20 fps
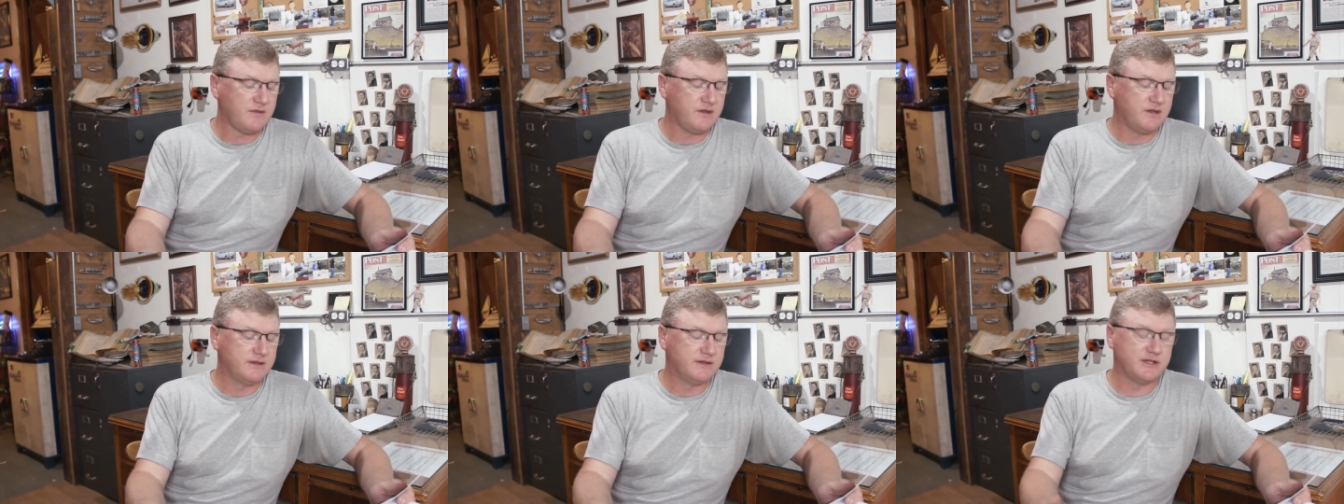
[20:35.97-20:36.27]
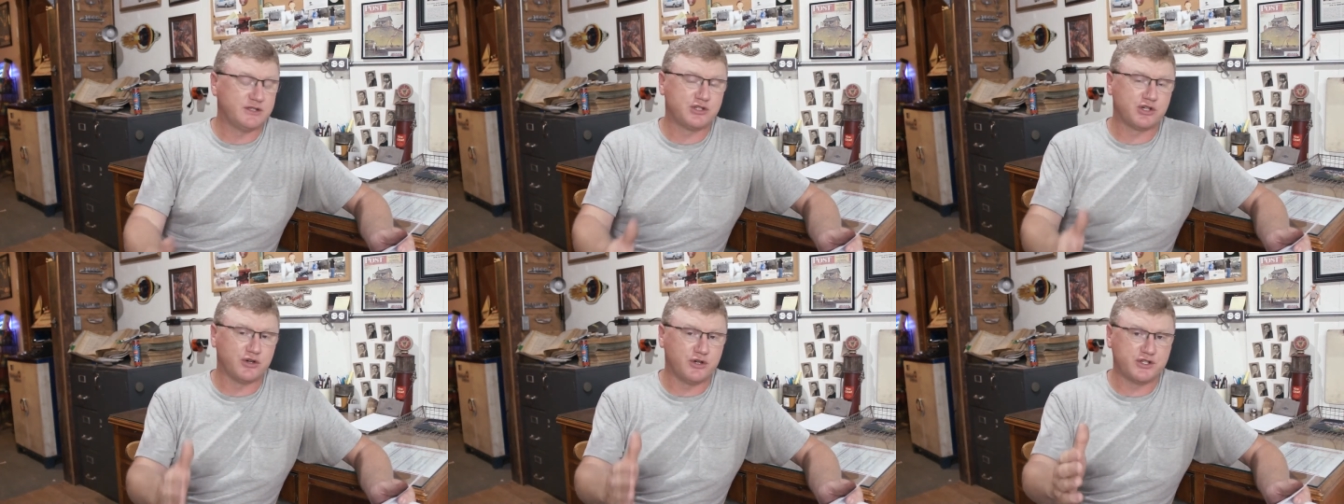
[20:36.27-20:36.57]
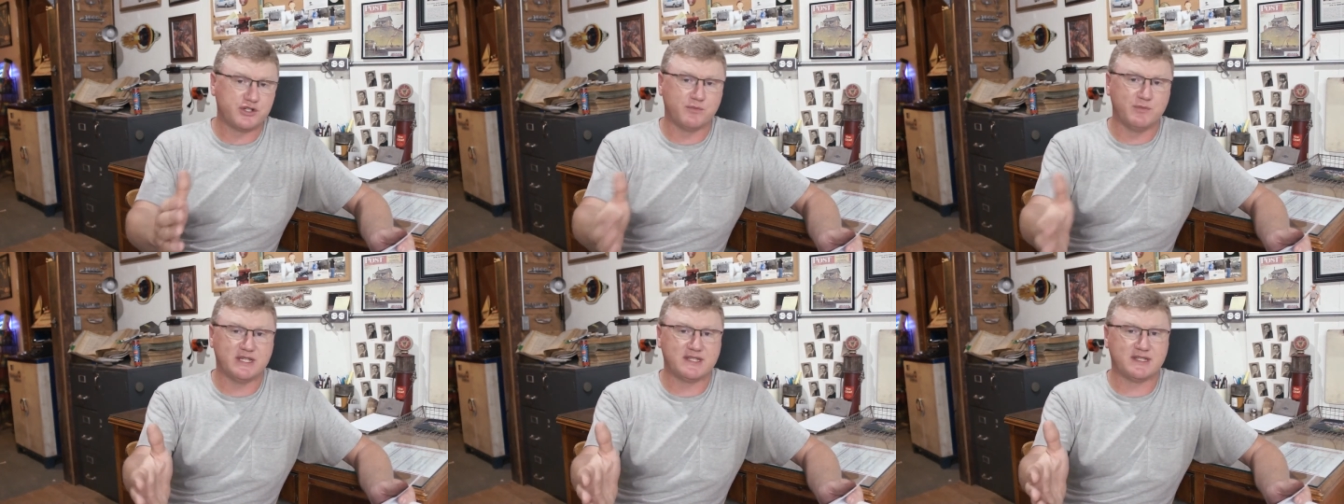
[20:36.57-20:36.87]
The
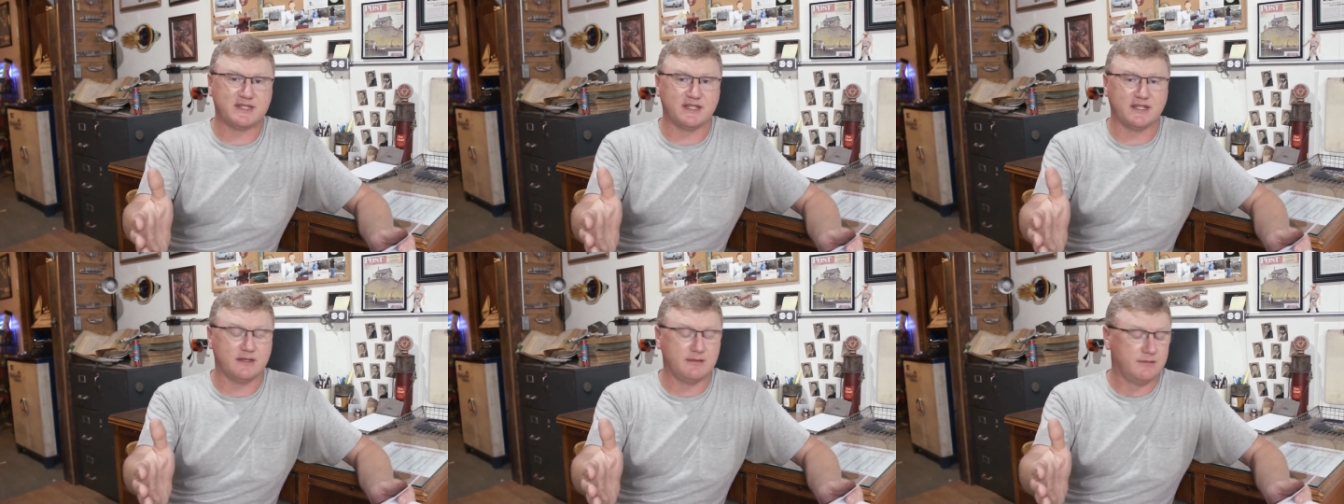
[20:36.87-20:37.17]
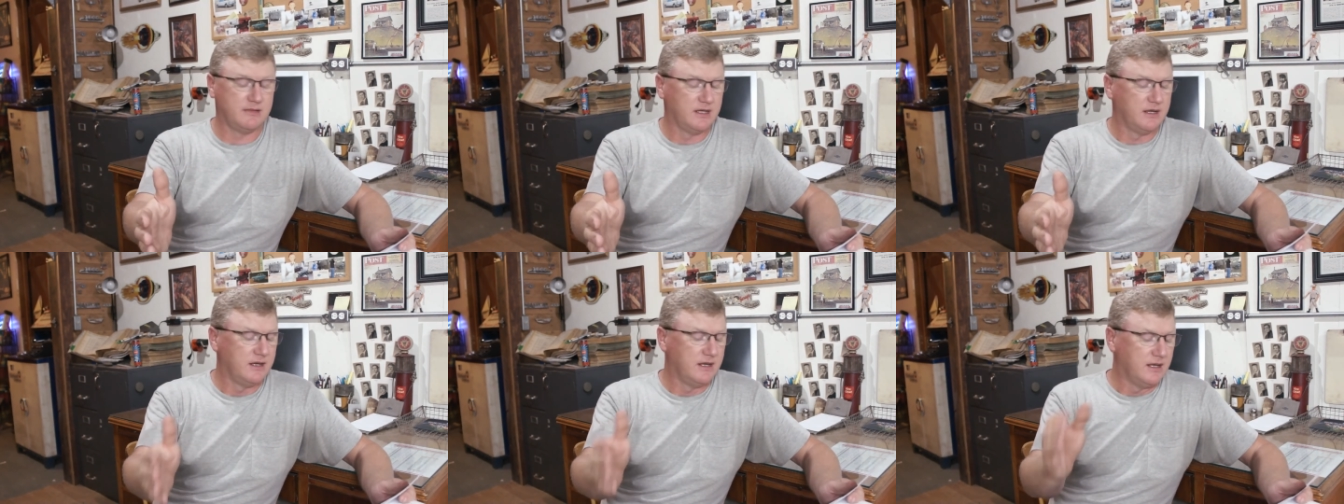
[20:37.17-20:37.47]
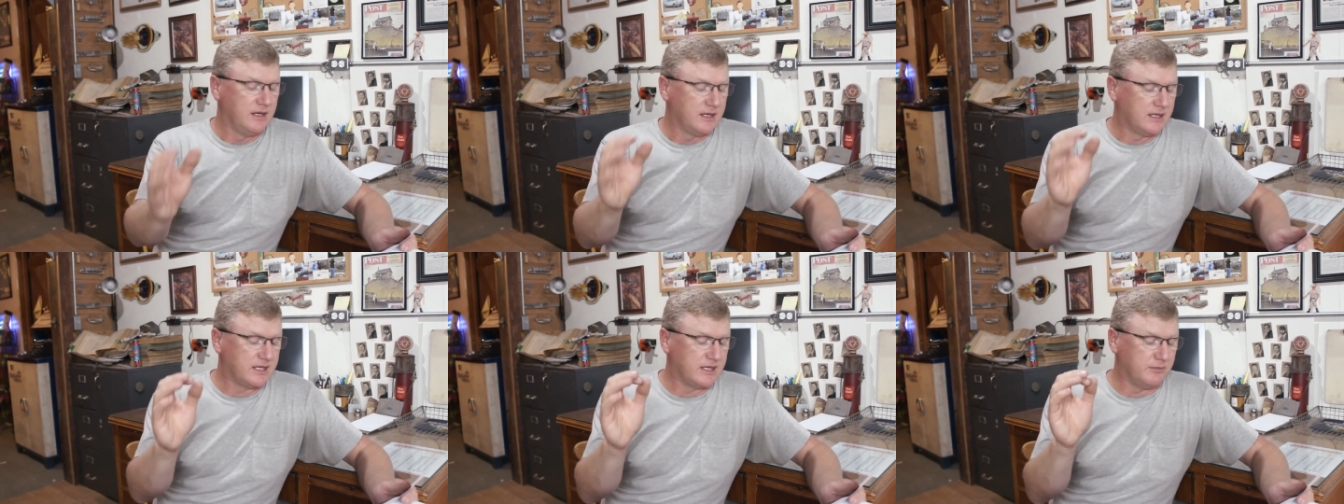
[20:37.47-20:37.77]
church missed it.
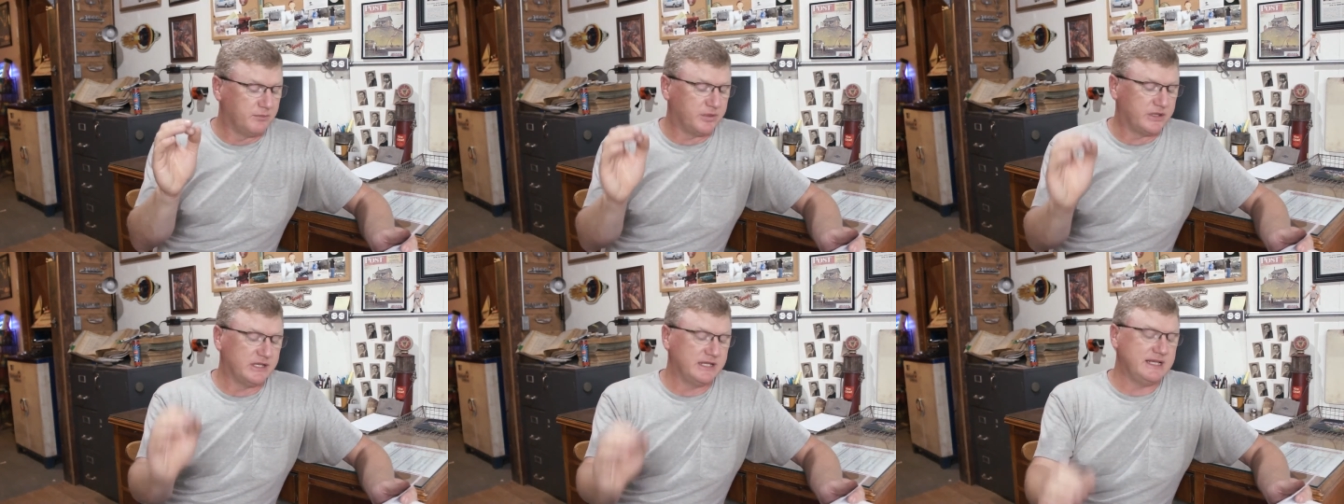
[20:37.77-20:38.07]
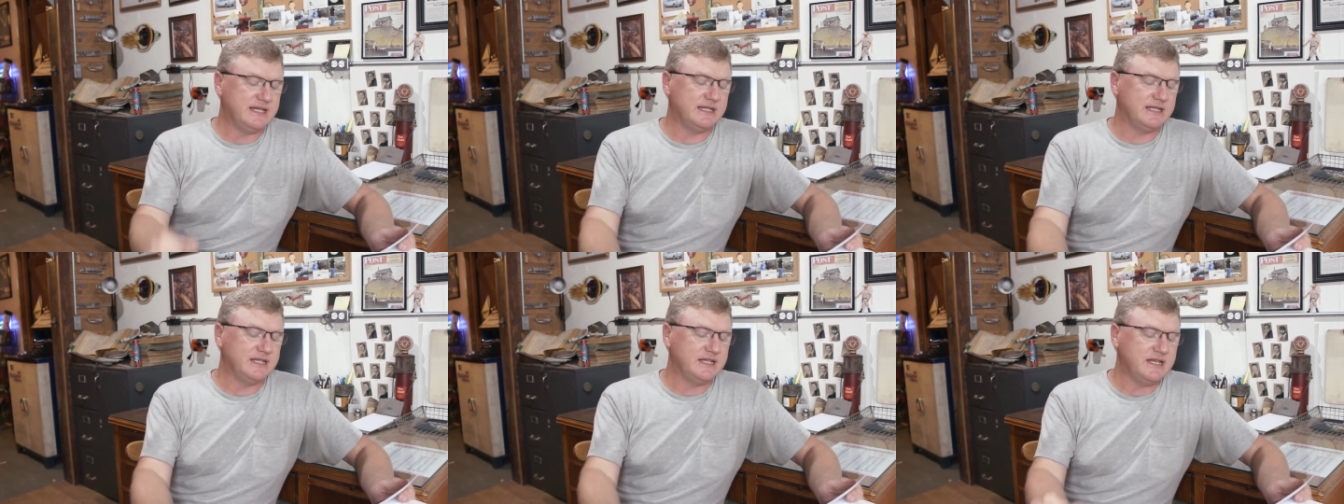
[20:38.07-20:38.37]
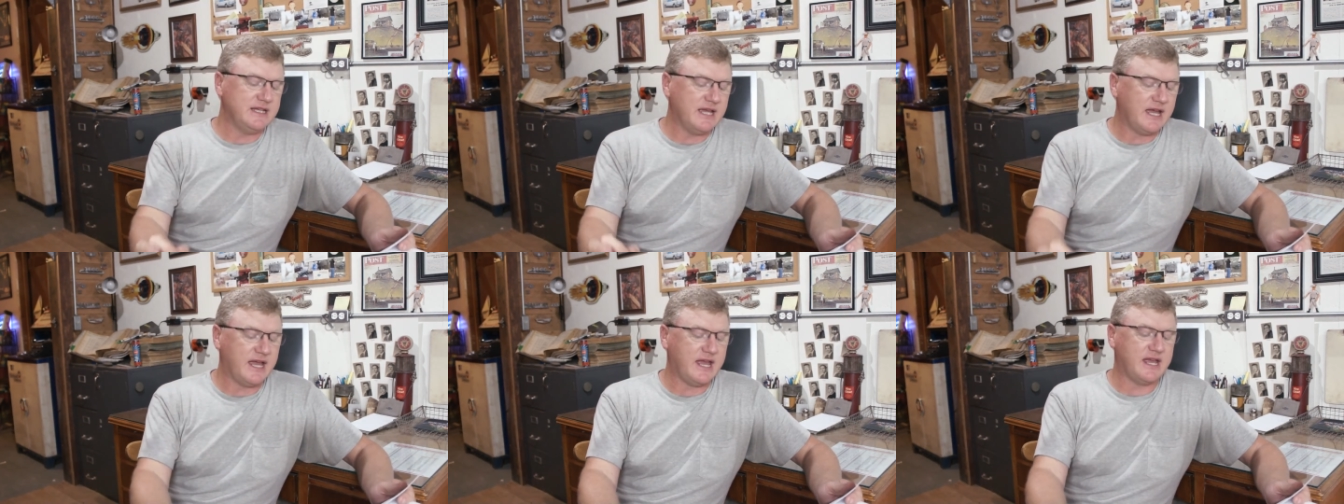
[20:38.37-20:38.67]

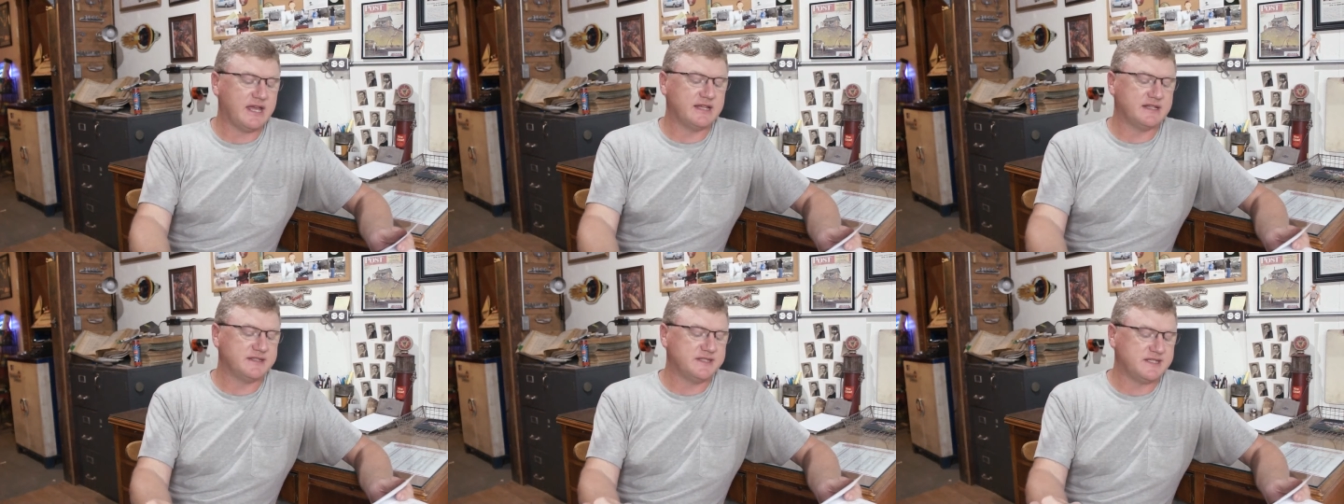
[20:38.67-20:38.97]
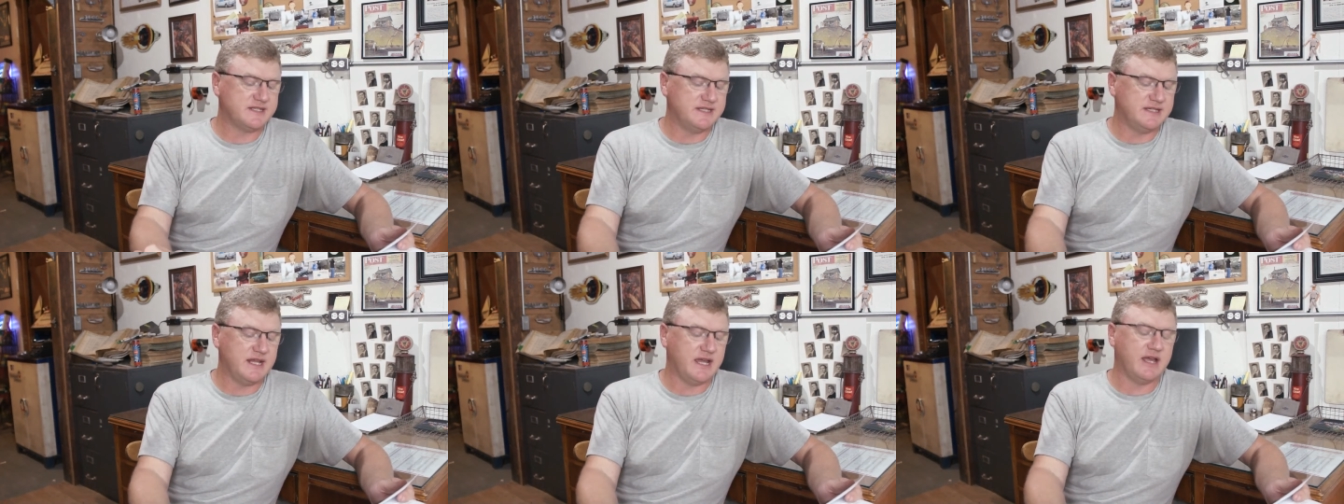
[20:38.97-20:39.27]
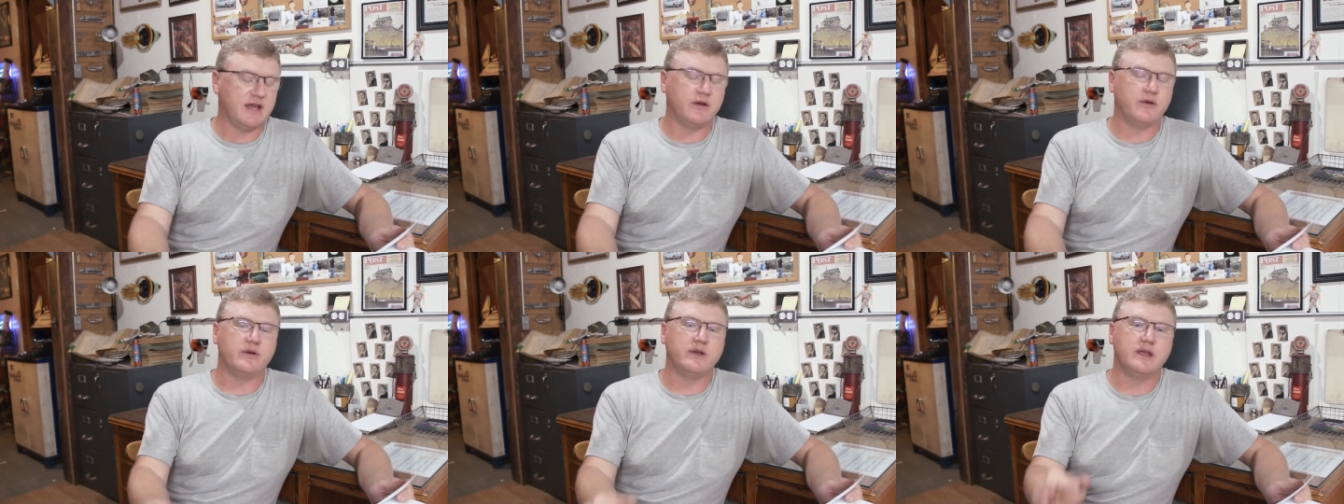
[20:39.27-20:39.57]
Completely, hands
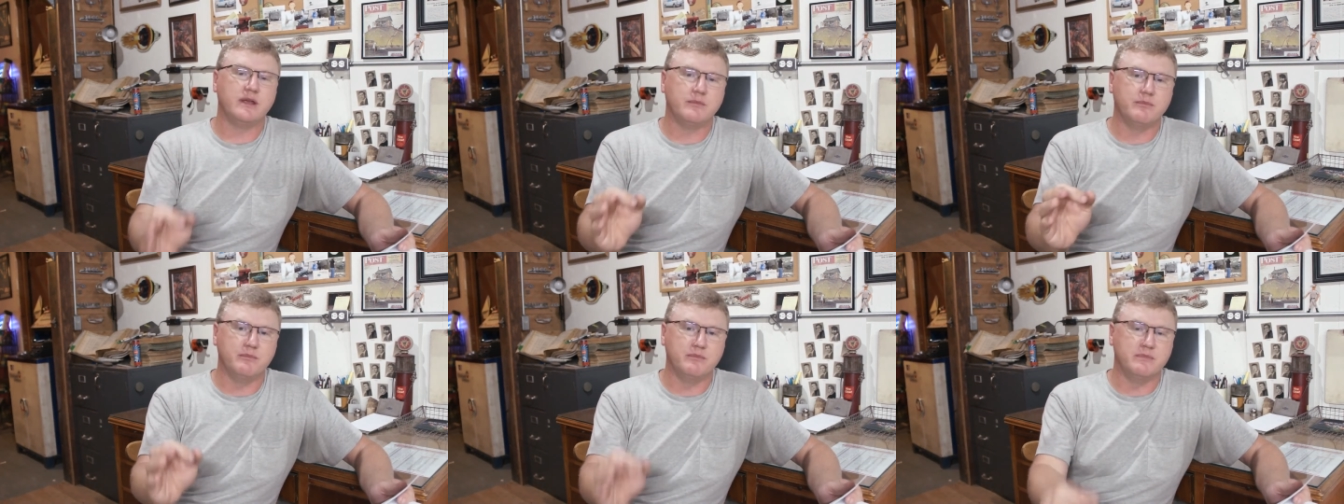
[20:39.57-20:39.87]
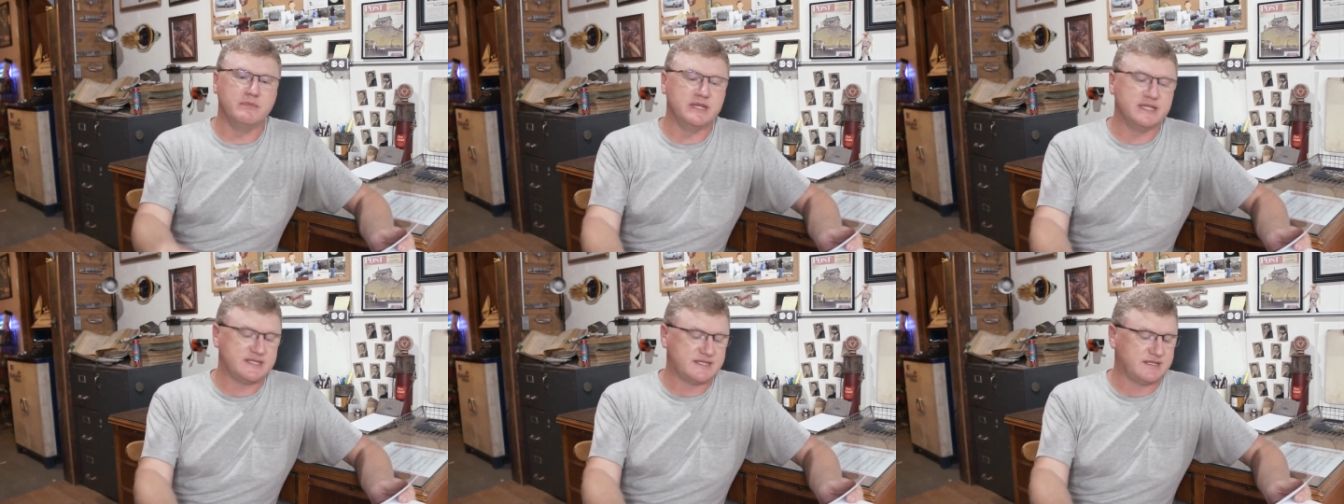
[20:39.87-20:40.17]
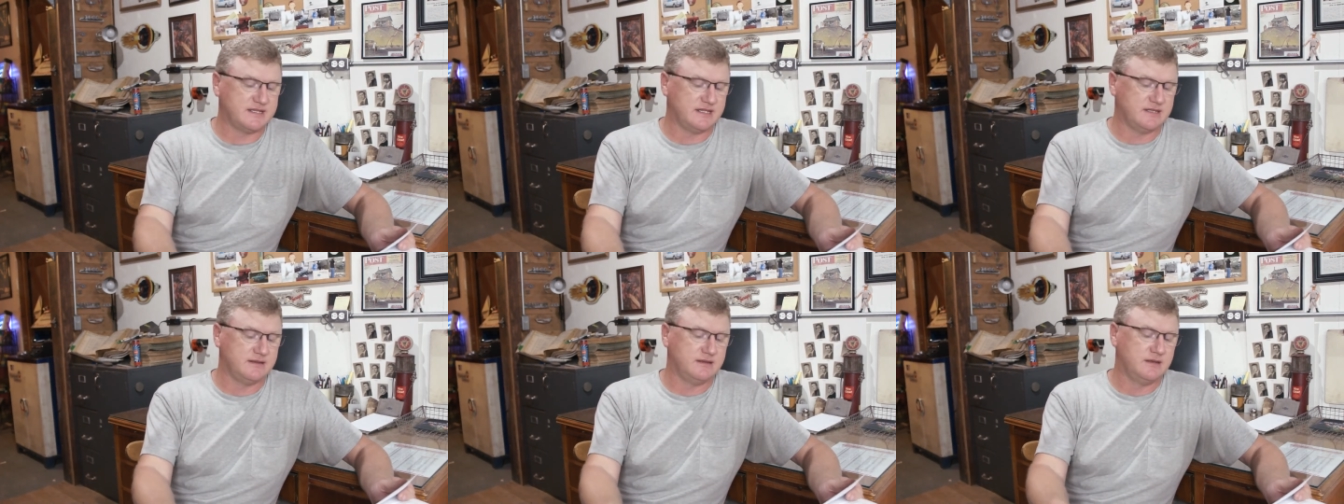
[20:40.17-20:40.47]
down,
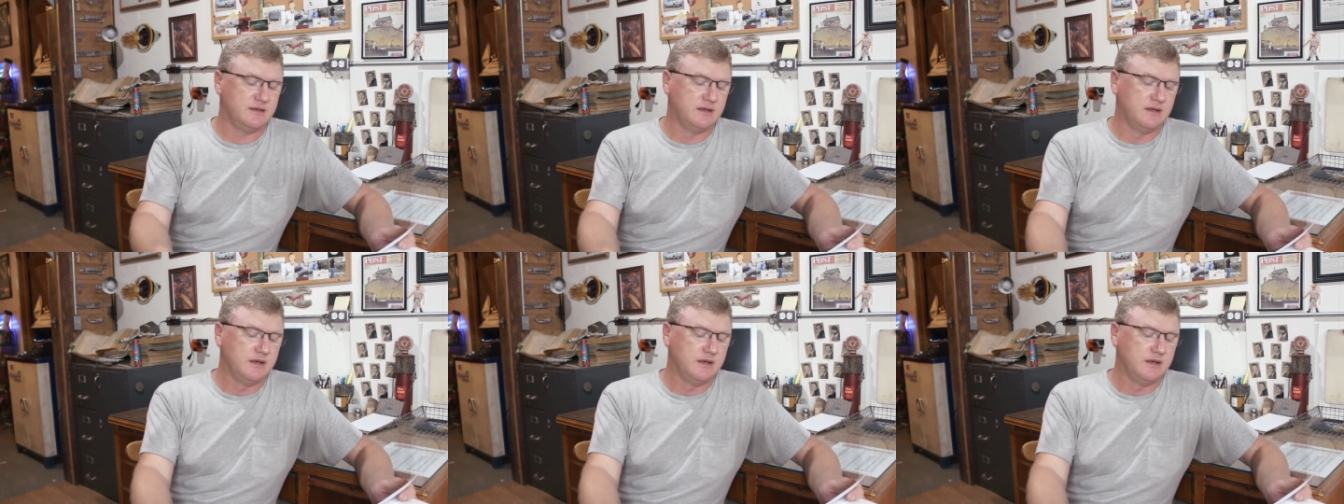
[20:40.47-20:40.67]
missed it.